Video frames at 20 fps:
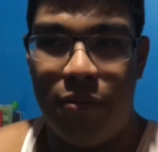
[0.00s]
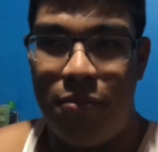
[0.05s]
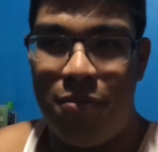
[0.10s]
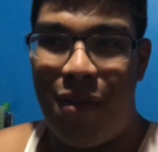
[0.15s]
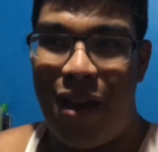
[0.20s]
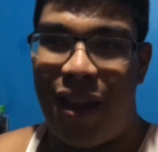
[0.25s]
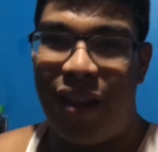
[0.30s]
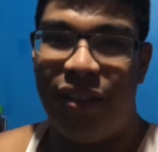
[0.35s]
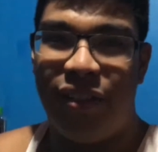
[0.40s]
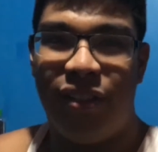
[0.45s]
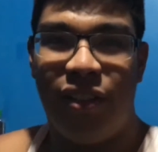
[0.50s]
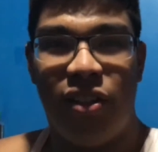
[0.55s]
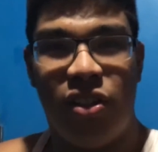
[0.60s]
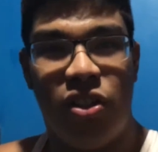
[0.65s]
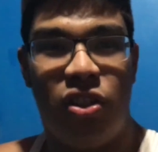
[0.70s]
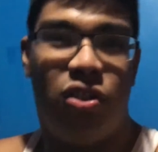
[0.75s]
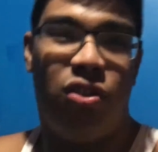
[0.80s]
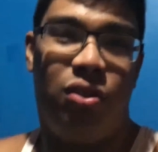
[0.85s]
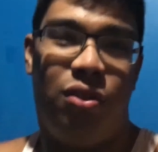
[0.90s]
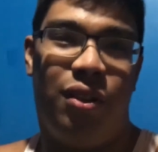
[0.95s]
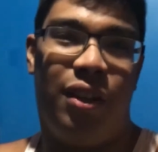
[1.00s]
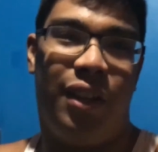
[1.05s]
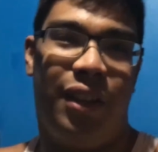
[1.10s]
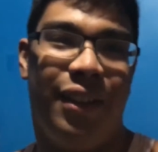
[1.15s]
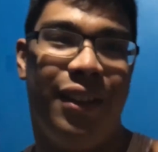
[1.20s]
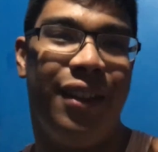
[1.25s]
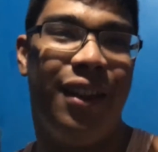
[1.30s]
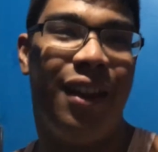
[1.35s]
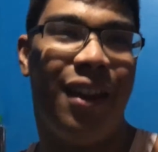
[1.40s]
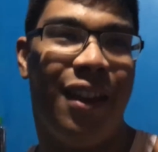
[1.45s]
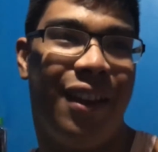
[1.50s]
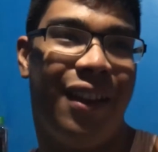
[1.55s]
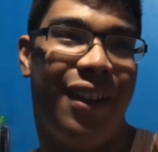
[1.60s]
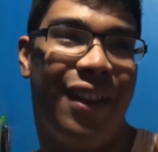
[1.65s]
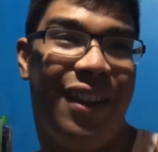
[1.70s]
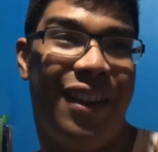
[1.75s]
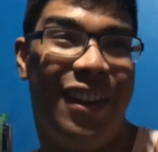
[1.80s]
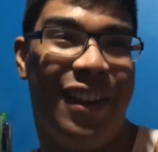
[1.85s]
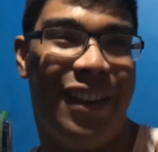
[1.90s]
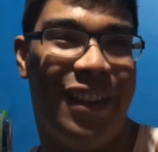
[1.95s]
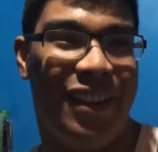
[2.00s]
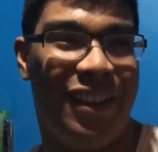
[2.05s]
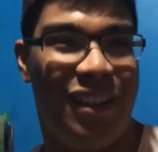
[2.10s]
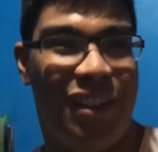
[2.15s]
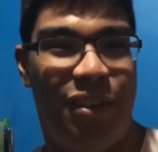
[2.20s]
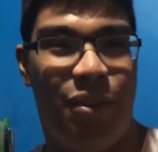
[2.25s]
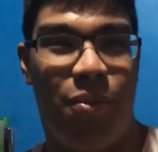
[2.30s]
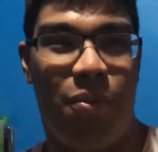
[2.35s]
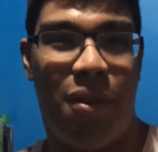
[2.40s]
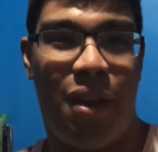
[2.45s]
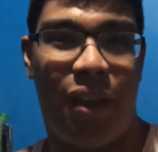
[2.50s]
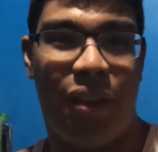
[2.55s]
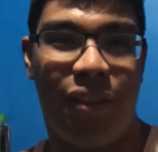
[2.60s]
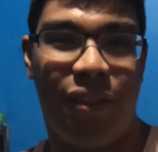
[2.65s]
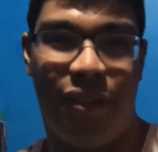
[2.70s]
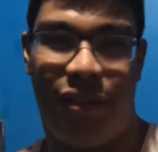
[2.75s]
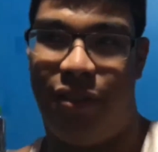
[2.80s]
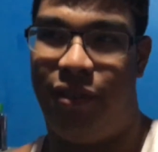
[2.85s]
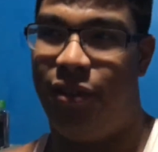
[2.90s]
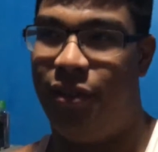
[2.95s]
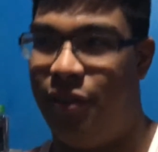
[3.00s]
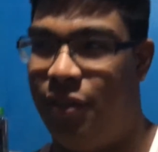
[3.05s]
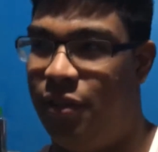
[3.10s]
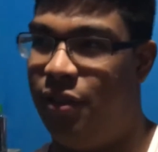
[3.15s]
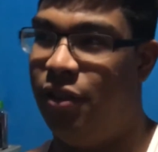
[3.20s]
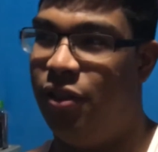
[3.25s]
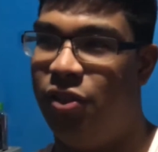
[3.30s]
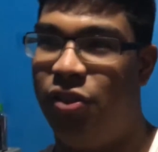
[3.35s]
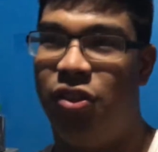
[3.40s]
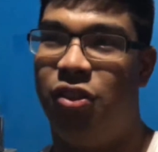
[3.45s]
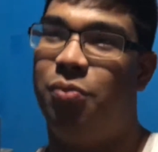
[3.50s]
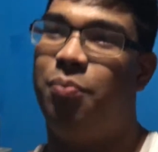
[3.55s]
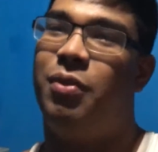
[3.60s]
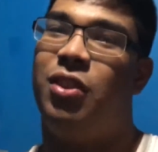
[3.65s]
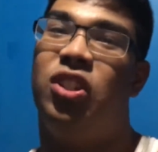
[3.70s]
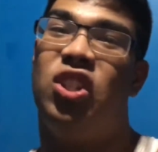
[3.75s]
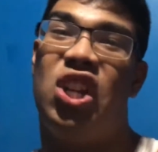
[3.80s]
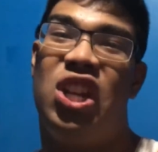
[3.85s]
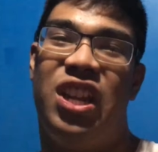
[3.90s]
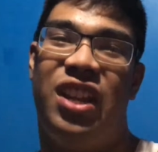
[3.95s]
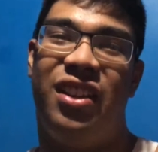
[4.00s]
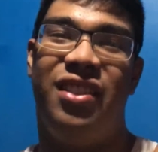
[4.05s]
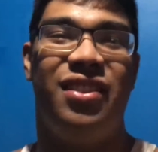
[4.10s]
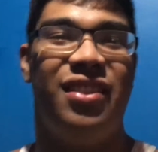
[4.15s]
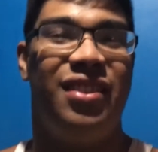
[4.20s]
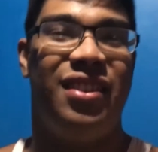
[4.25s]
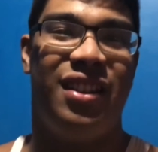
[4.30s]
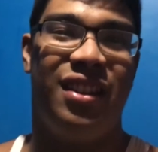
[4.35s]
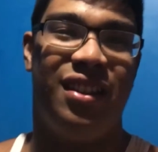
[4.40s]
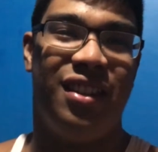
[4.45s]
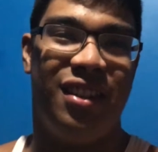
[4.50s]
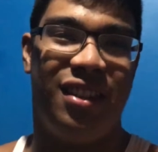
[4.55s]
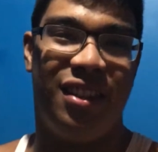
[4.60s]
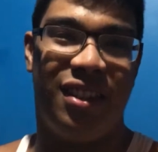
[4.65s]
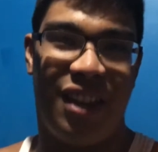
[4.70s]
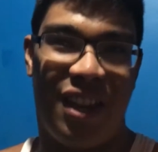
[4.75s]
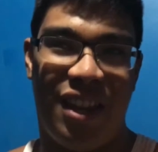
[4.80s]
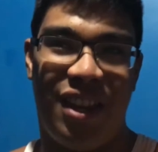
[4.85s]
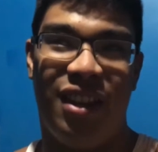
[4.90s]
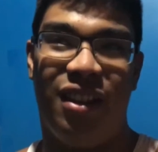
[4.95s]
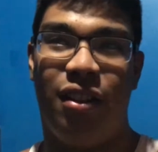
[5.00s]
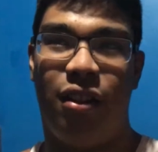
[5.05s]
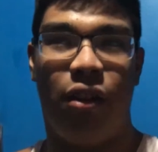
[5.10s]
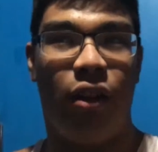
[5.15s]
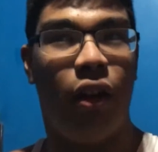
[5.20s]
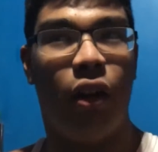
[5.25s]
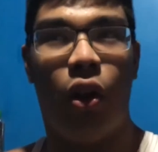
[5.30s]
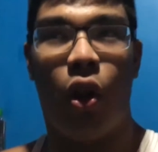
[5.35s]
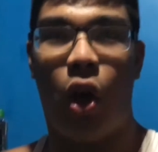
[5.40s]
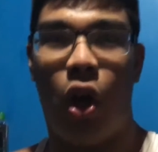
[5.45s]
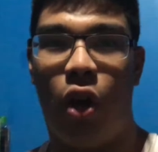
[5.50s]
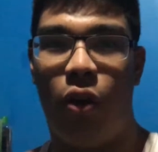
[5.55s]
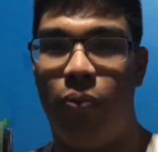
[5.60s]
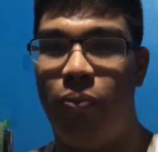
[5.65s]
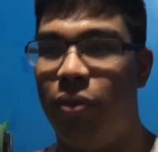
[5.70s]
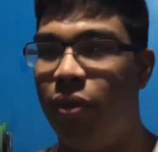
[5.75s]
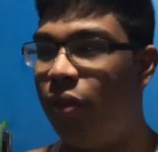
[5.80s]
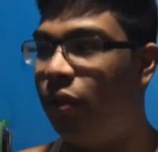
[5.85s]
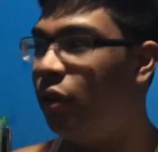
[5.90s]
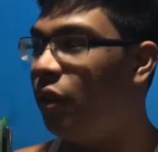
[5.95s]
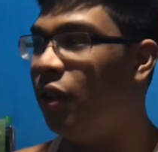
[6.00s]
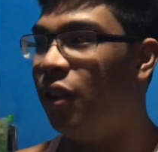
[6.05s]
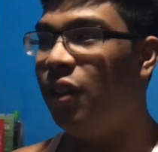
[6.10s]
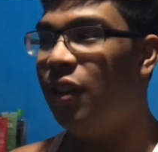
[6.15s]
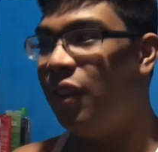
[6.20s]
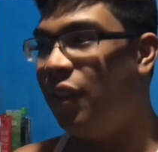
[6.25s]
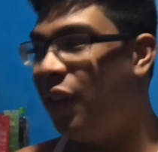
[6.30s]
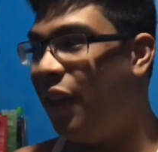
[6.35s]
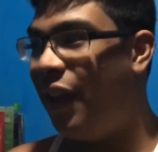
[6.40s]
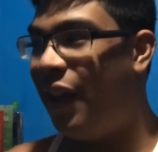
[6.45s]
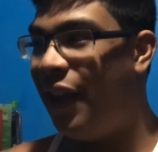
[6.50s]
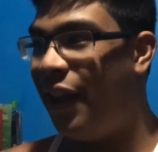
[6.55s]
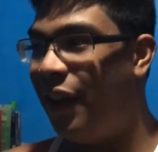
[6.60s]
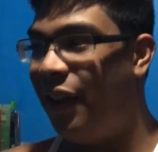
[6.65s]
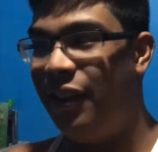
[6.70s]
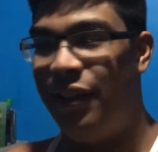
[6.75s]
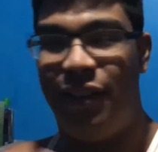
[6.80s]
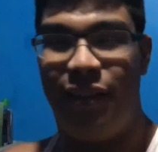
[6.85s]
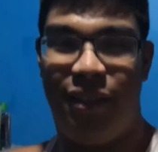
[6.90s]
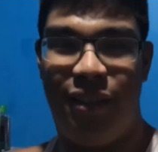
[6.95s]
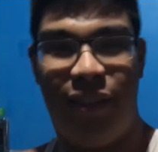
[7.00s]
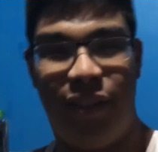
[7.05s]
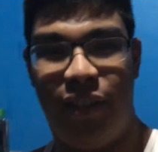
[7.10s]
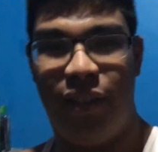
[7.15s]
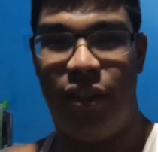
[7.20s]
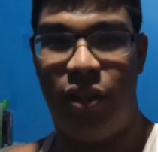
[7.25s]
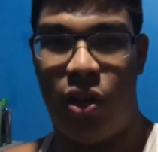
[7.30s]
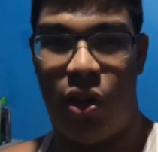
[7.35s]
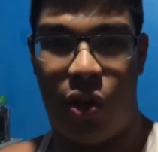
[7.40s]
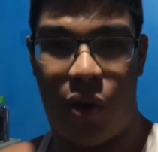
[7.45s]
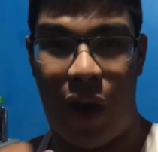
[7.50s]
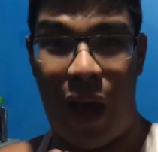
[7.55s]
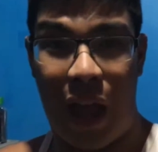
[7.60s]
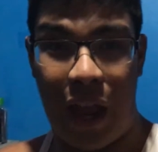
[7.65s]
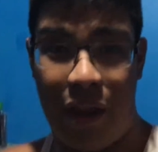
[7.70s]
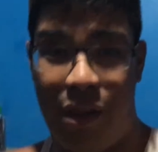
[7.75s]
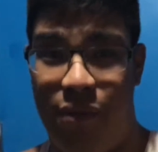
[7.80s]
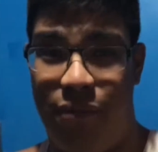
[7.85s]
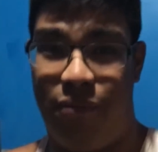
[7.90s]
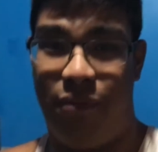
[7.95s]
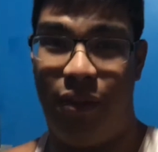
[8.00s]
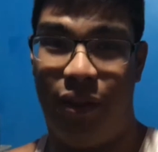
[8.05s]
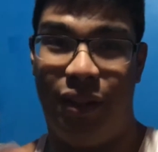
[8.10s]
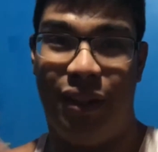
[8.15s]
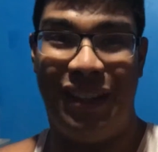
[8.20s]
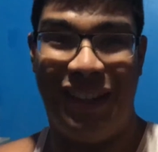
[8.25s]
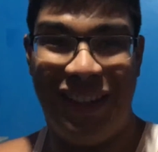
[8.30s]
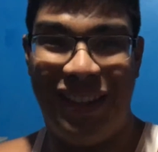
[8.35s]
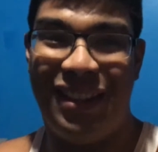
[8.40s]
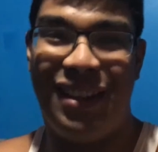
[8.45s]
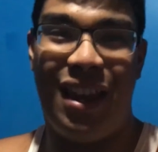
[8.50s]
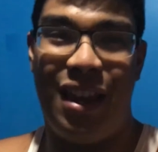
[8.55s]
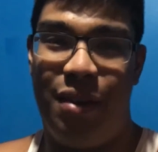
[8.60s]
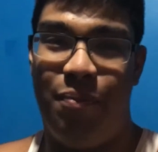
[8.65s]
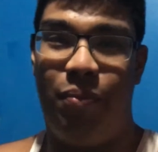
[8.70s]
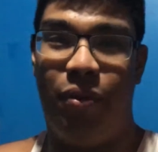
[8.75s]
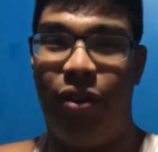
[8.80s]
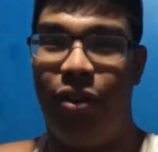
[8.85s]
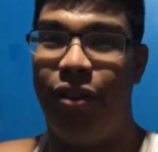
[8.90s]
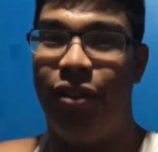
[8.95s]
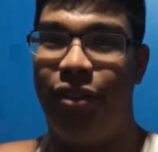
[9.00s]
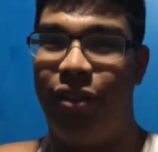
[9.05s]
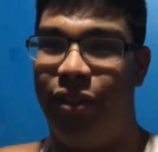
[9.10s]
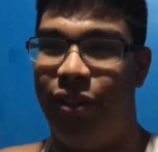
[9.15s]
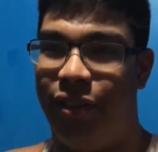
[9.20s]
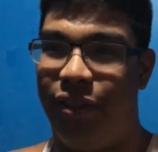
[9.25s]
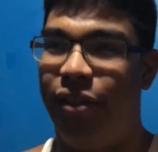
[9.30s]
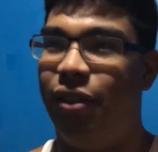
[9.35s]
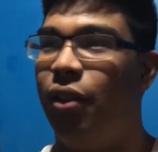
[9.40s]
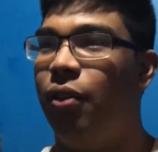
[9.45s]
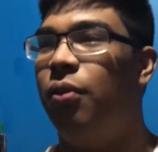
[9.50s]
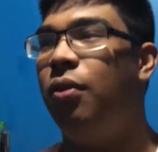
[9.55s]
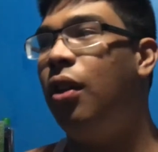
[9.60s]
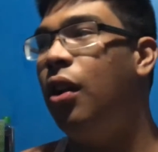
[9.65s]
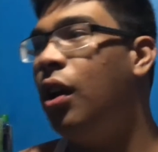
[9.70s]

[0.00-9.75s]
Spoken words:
mass shooting in the US. Especially, it's a gay club, and I am a gay person, so